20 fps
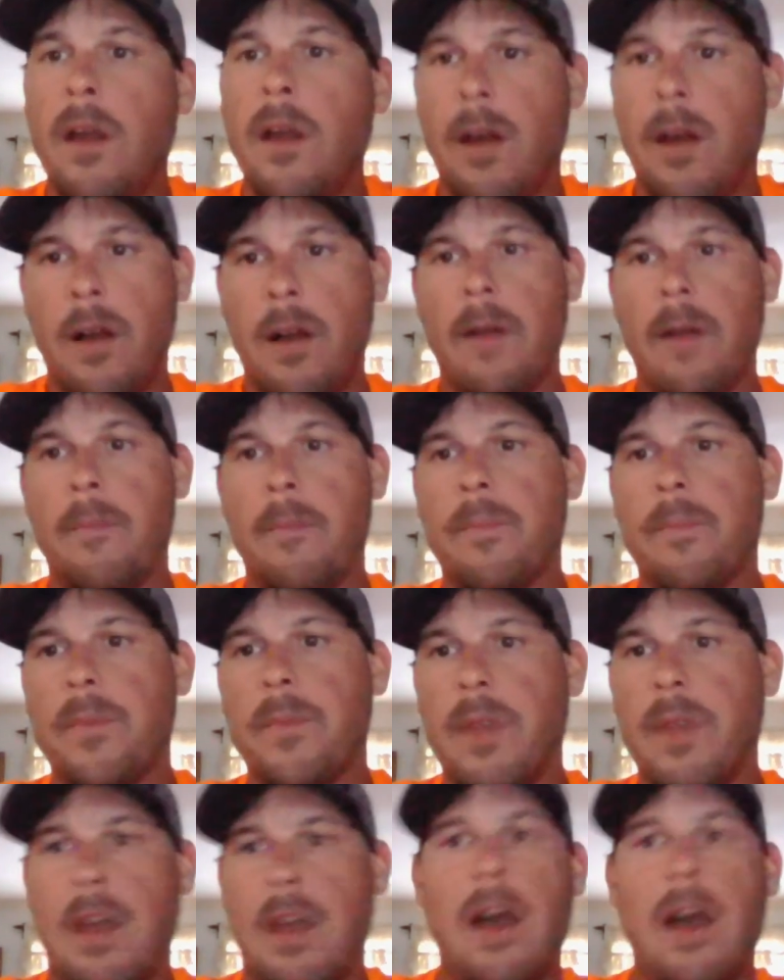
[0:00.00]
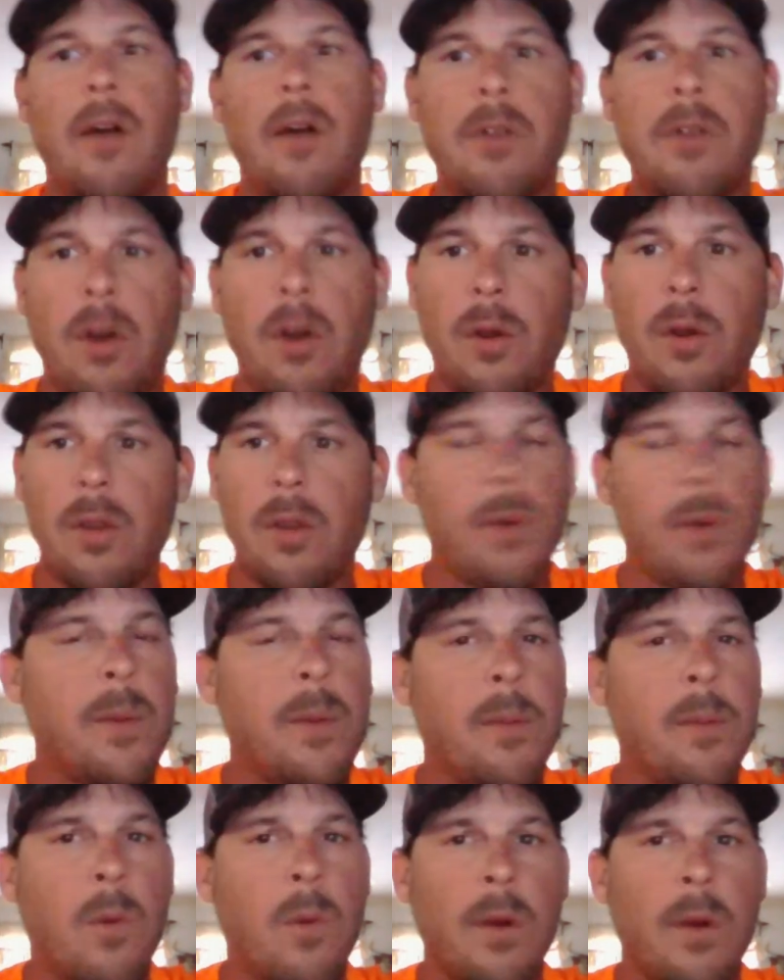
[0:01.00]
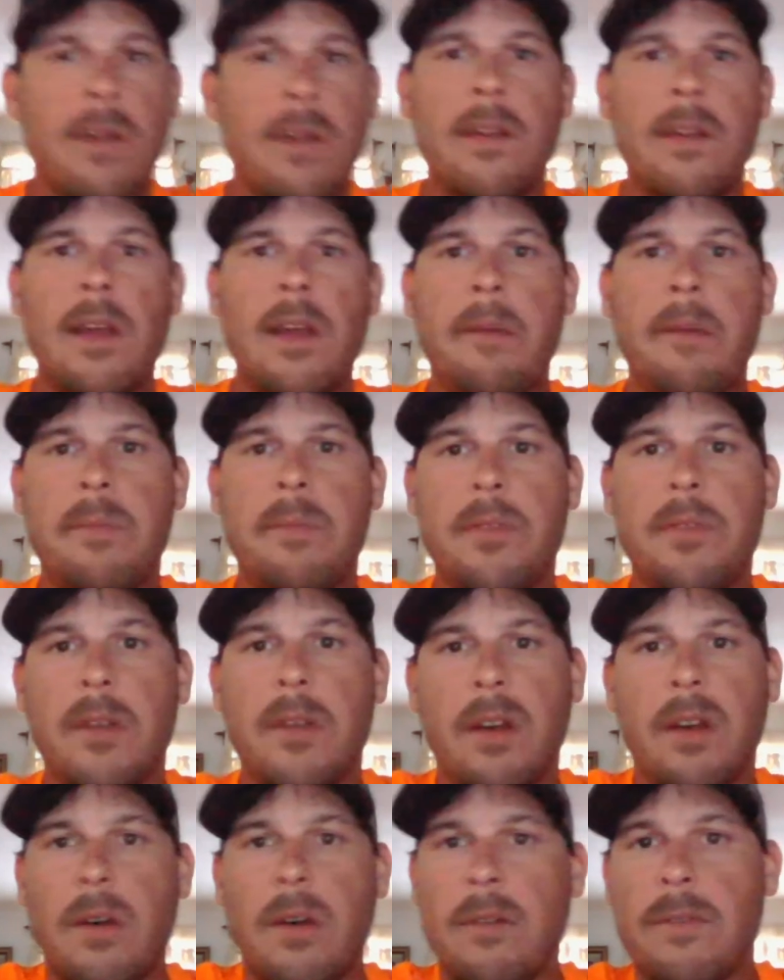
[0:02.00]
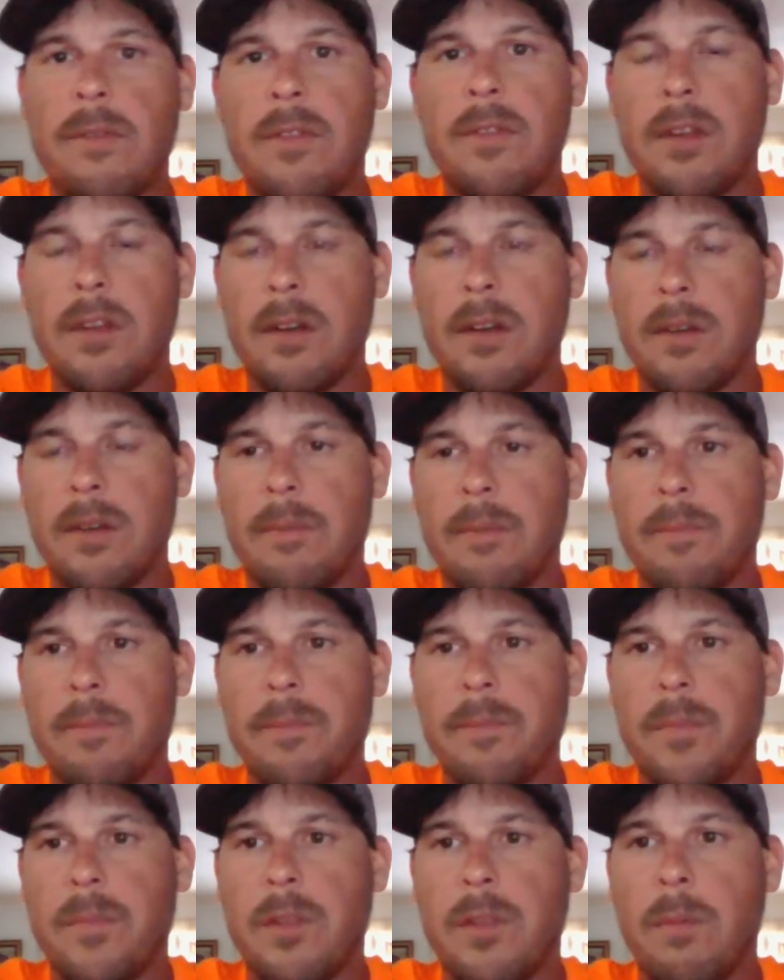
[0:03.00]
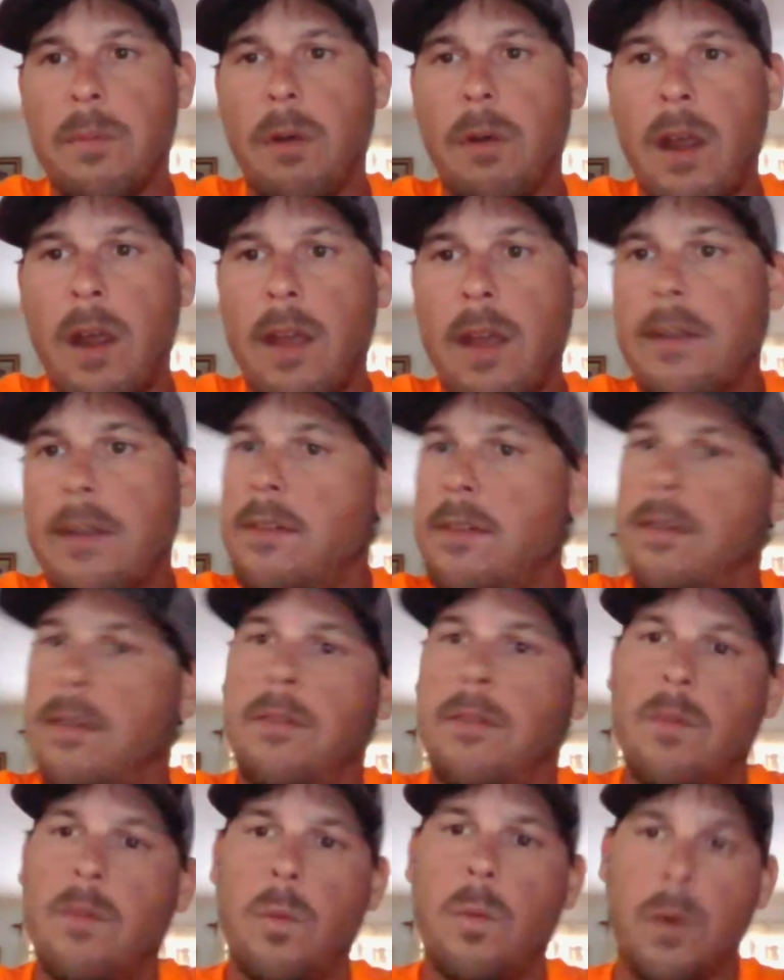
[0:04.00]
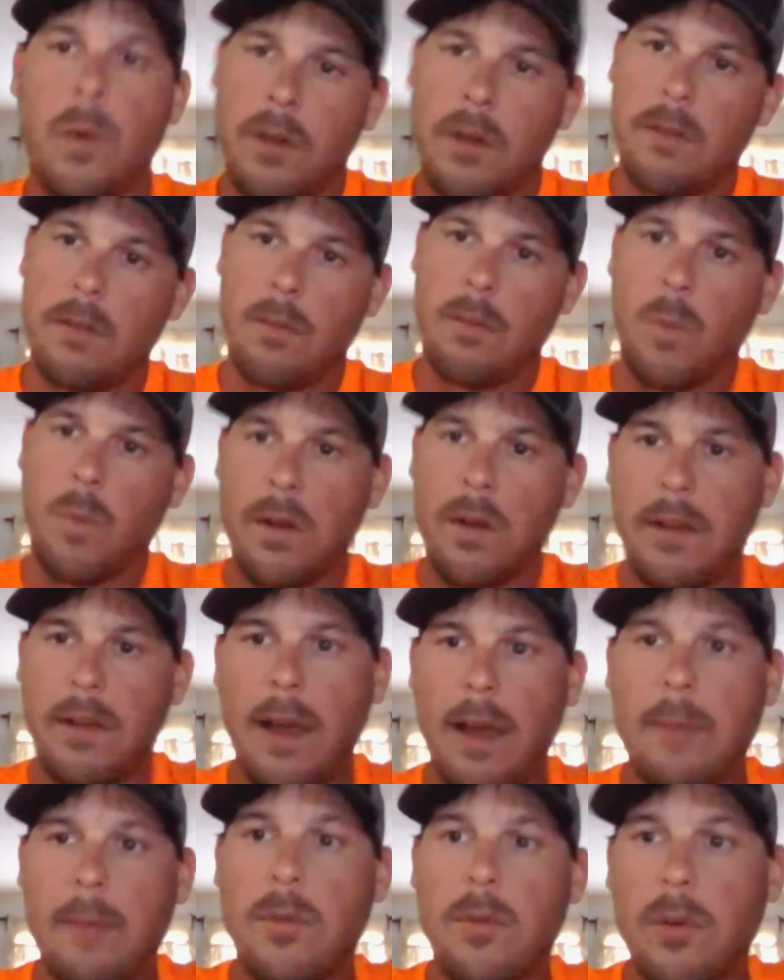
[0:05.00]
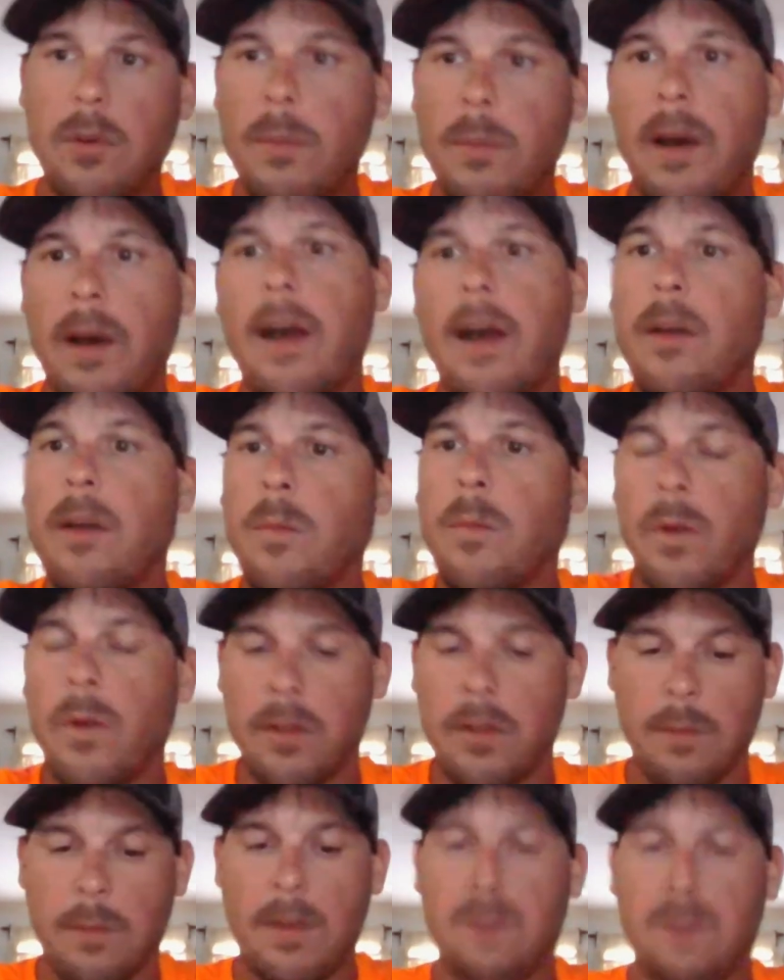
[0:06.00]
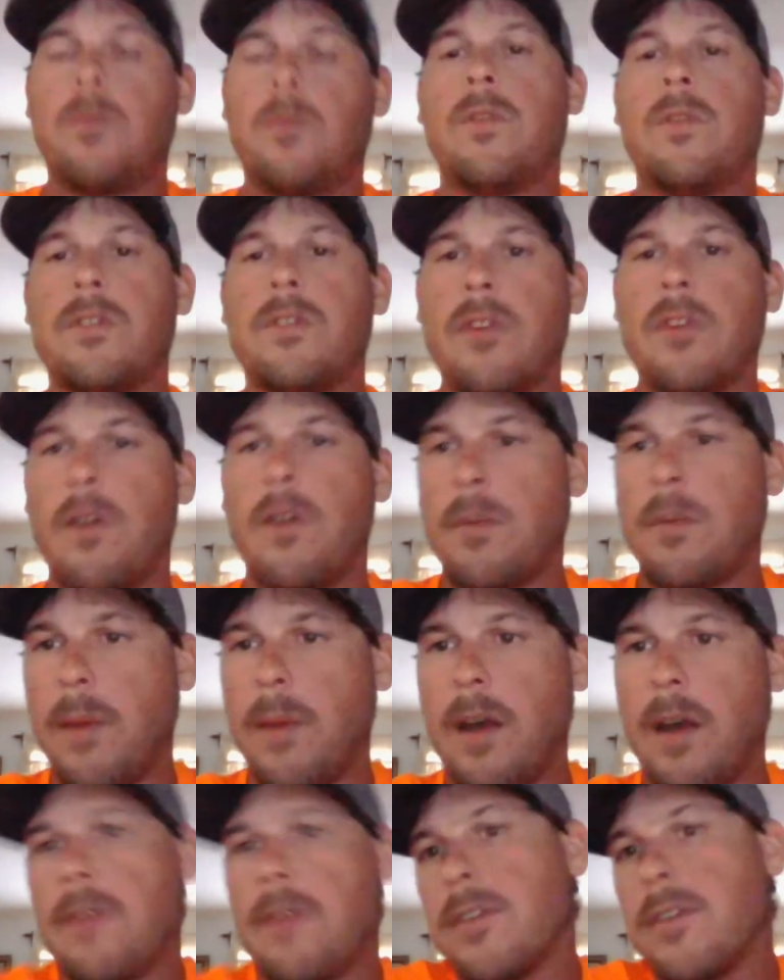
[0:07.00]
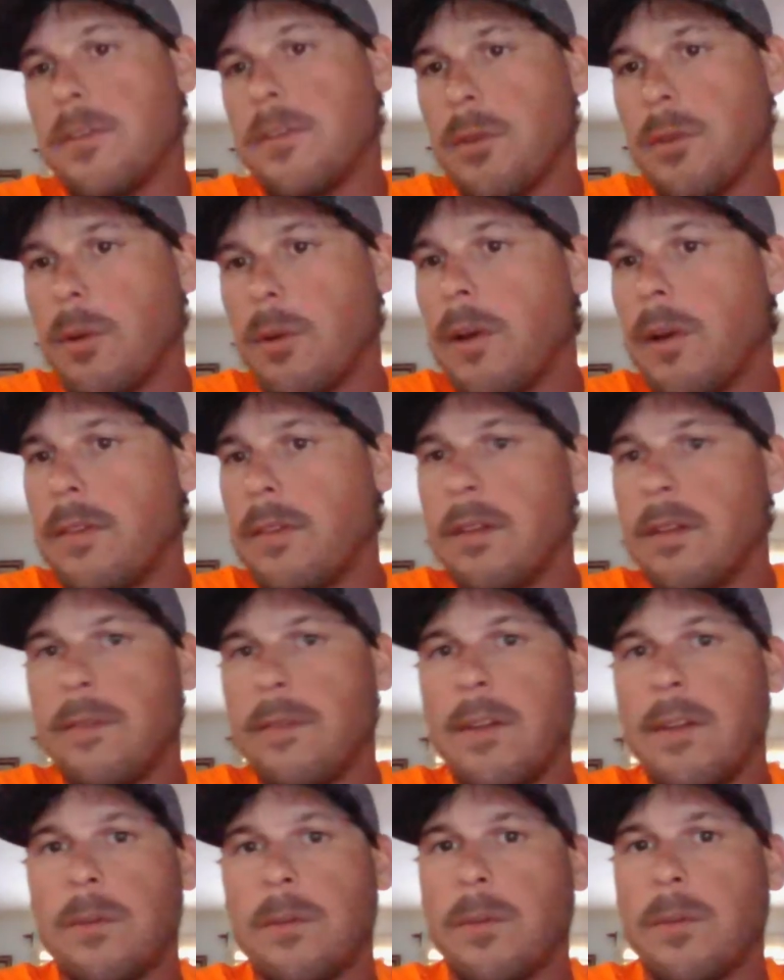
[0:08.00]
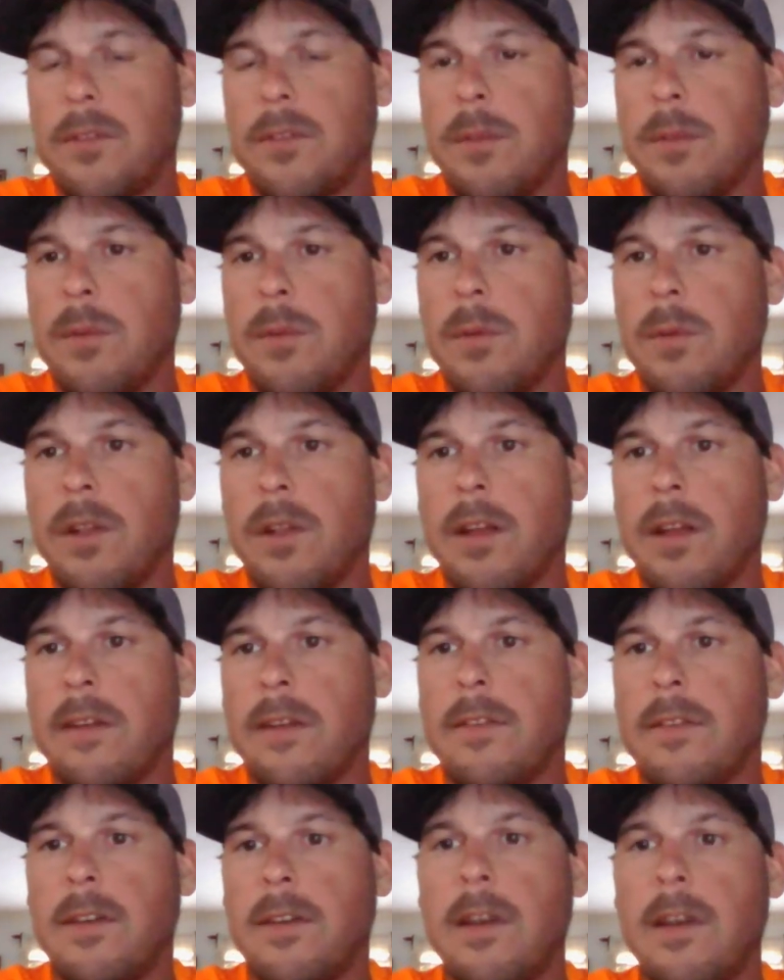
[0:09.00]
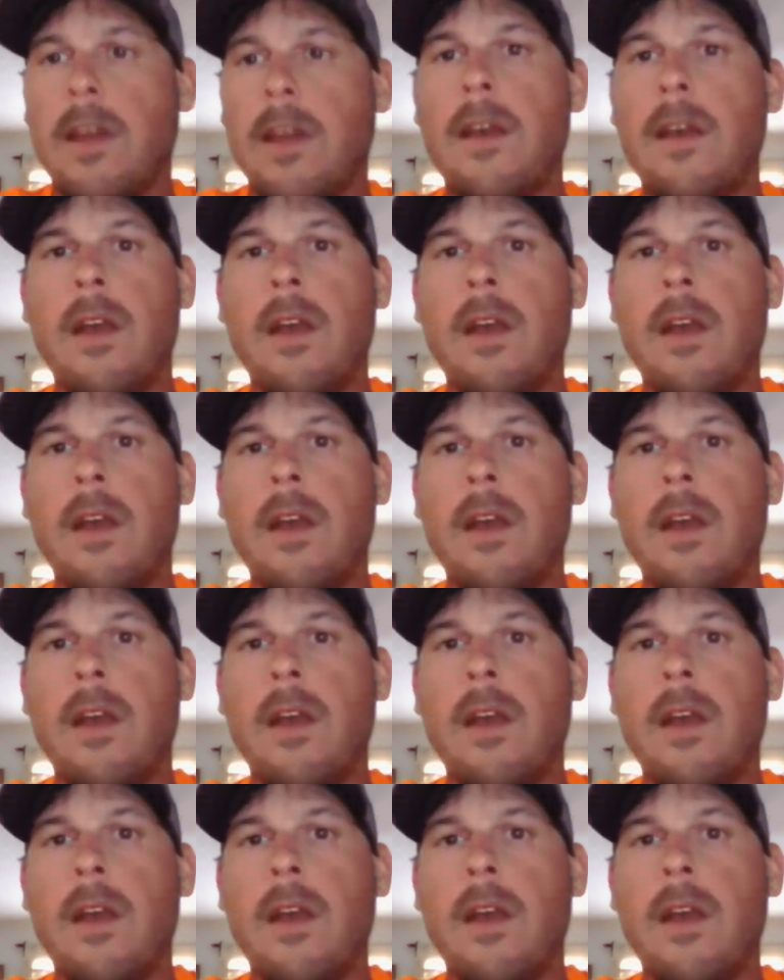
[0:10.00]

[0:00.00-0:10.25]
I'll go a little bit more in depth of the brands and what type to buy and what the best ones are to buy if it's requested, if that's something you would like to see.